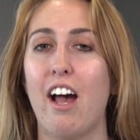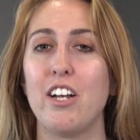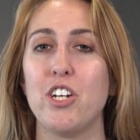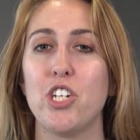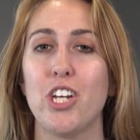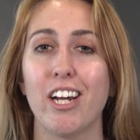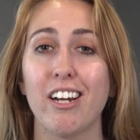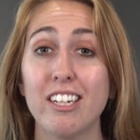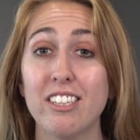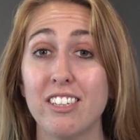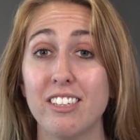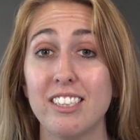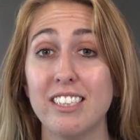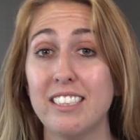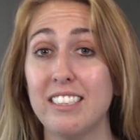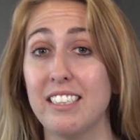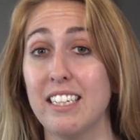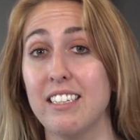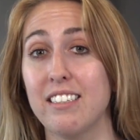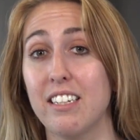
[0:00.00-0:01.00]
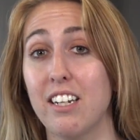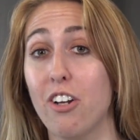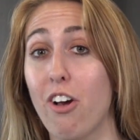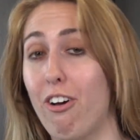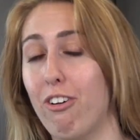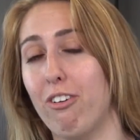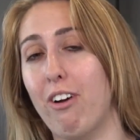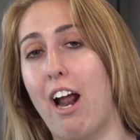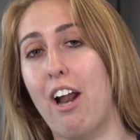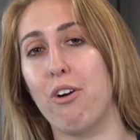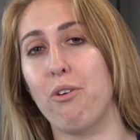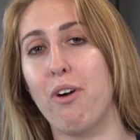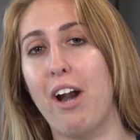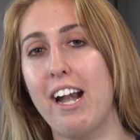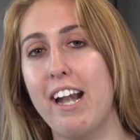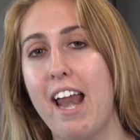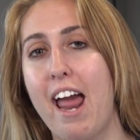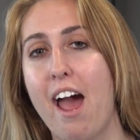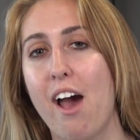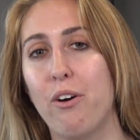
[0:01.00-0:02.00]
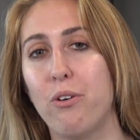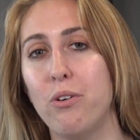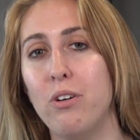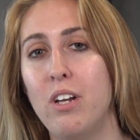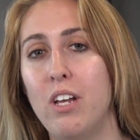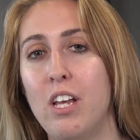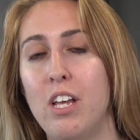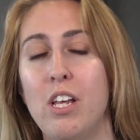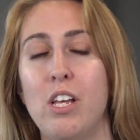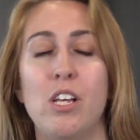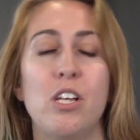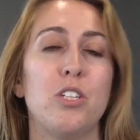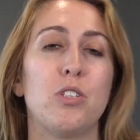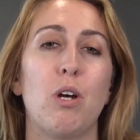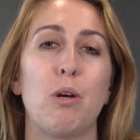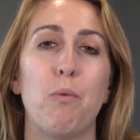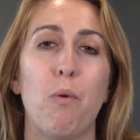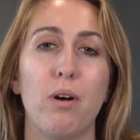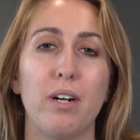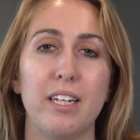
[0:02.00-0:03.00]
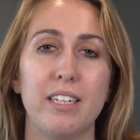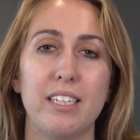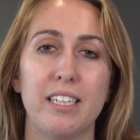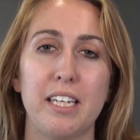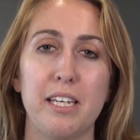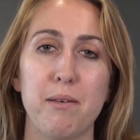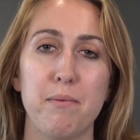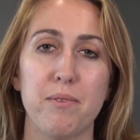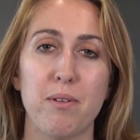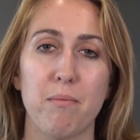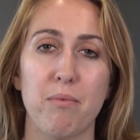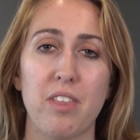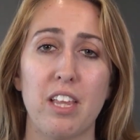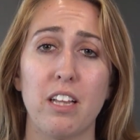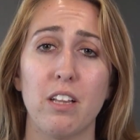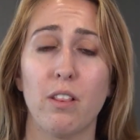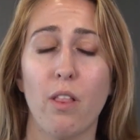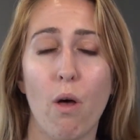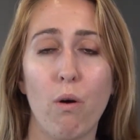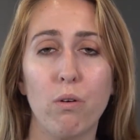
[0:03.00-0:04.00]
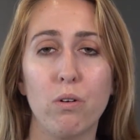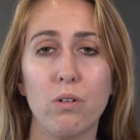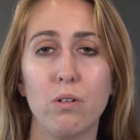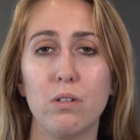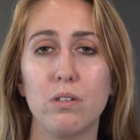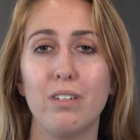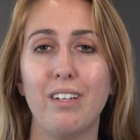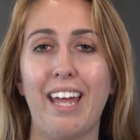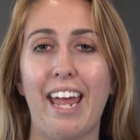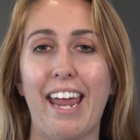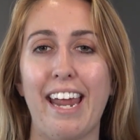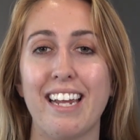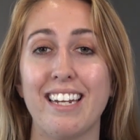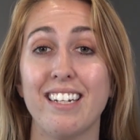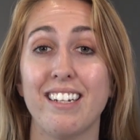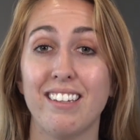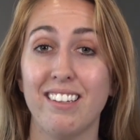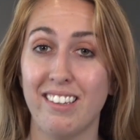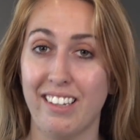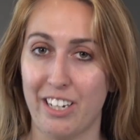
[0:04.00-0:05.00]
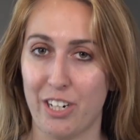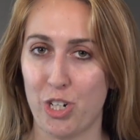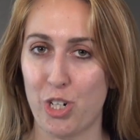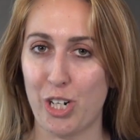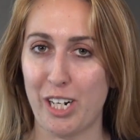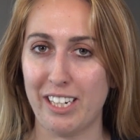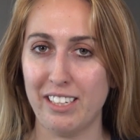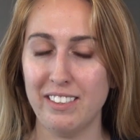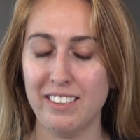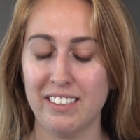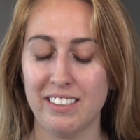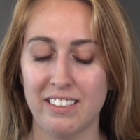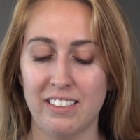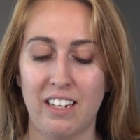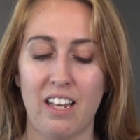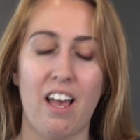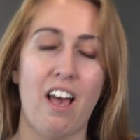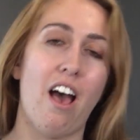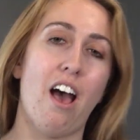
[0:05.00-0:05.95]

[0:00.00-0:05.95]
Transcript: Cherries are in season in Colorado right now, so I wanted to keep something local and delicious.